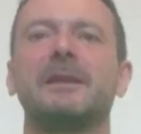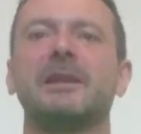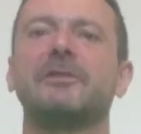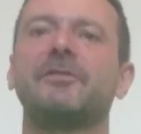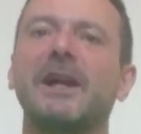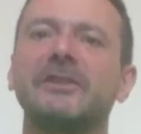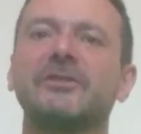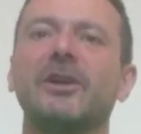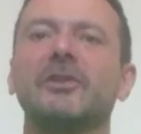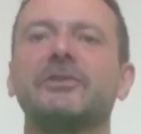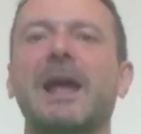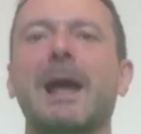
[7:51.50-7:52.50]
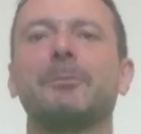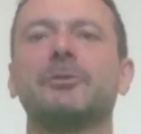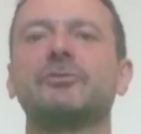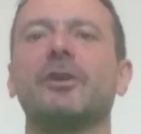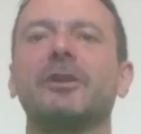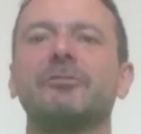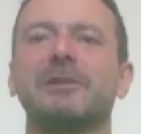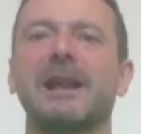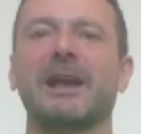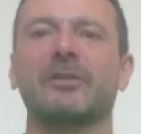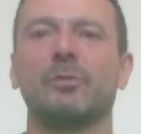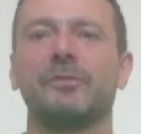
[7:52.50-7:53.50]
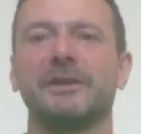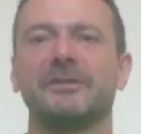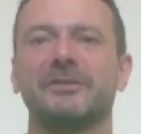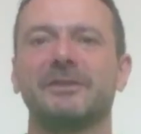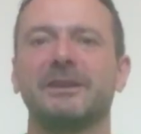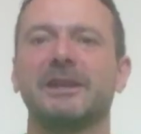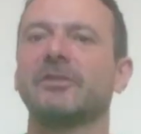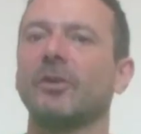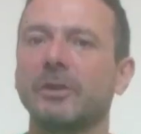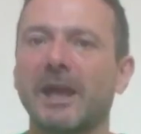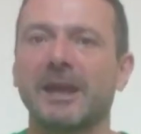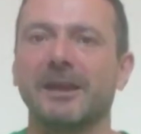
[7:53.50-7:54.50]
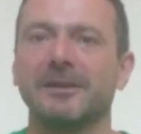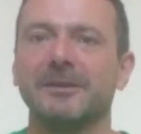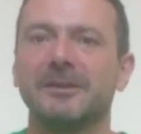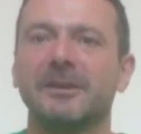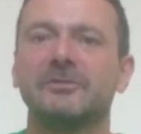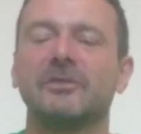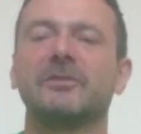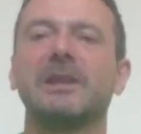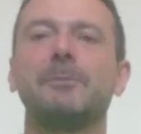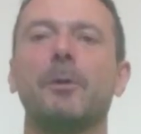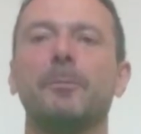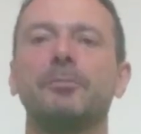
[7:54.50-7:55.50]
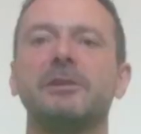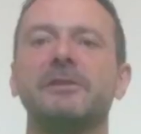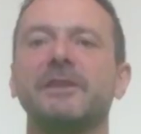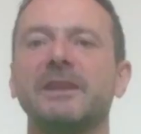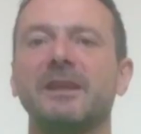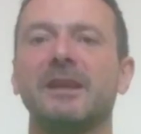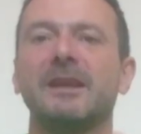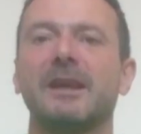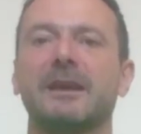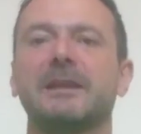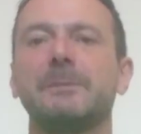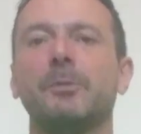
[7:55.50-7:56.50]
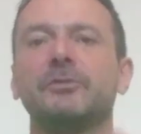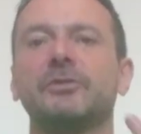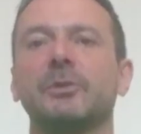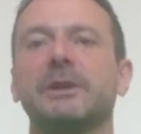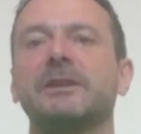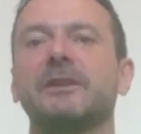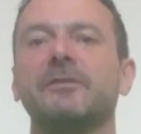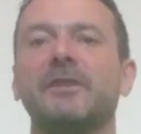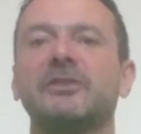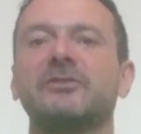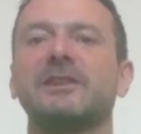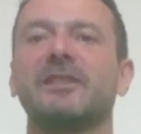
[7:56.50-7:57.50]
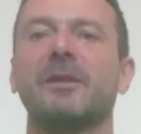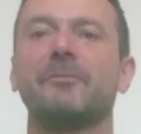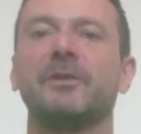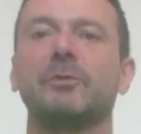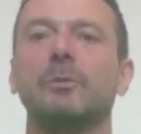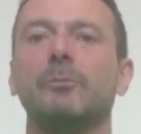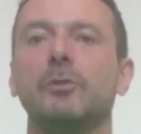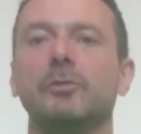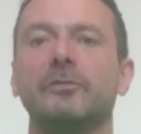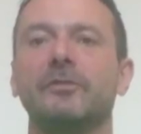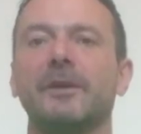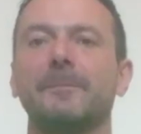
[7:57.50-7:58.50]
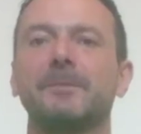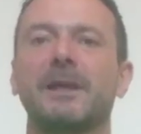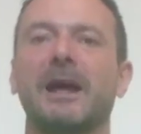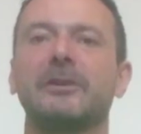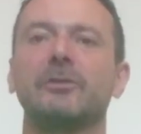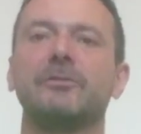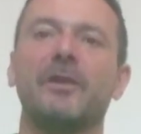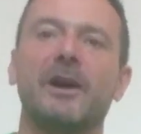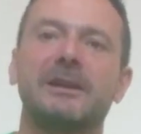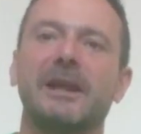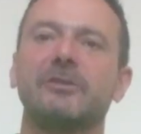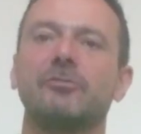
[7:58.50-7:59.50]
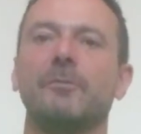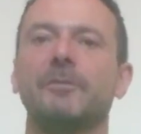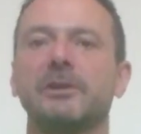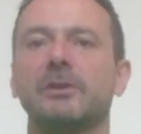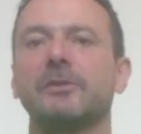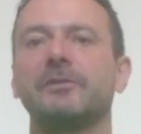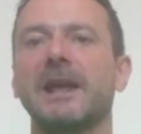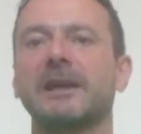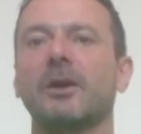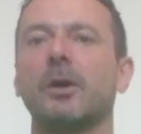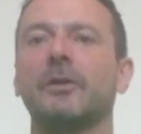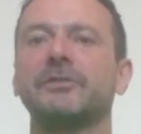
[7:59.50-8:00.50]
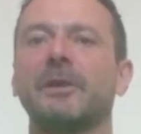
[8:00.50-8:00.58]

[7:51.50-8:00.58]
If that starts to happen, try to relax with it. It's okay. Just keep on breathing and keep on doing it, and eventually something will move. And you'll find later on that you'll have let go of